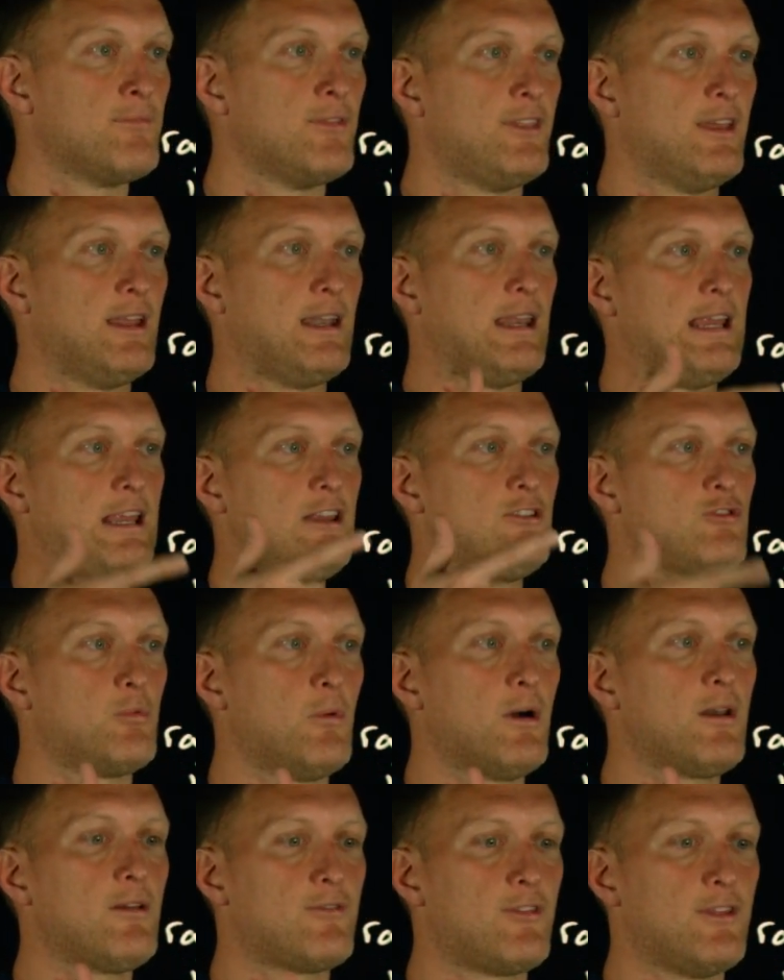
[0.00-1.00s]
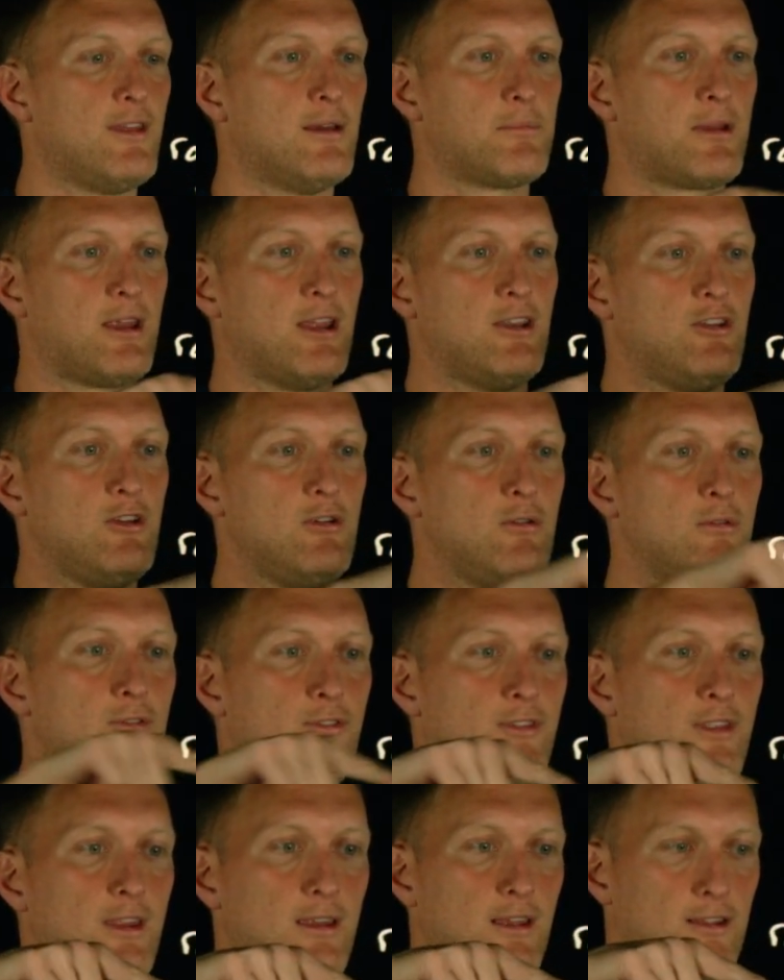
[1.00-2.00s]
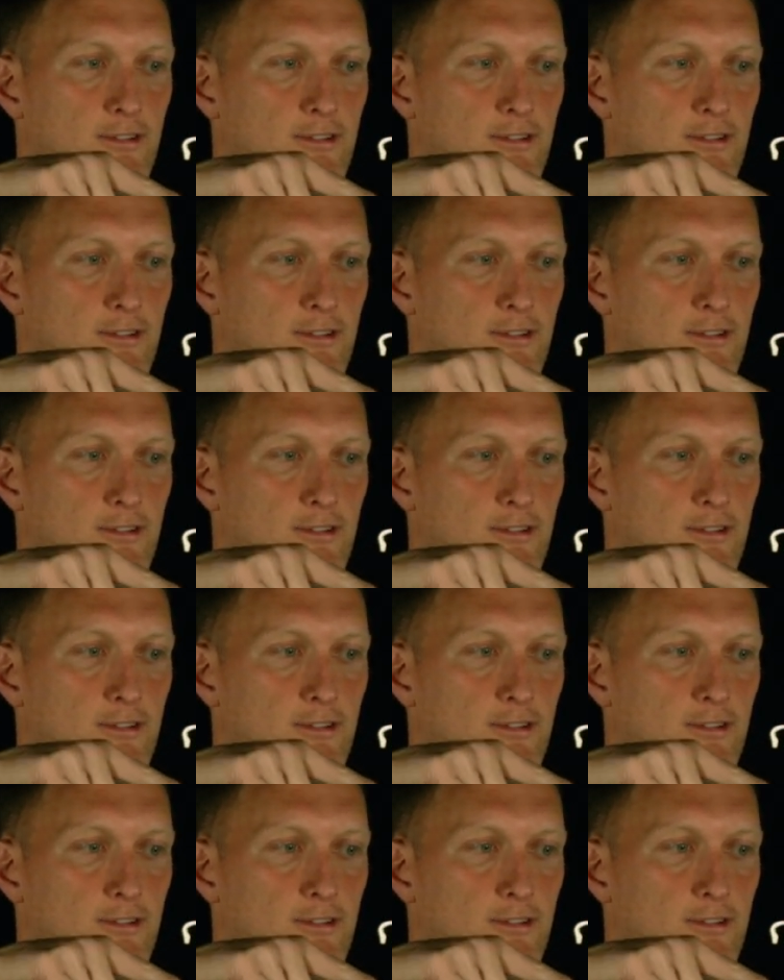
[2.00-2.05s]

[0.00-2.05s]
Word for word: then each one of them can use the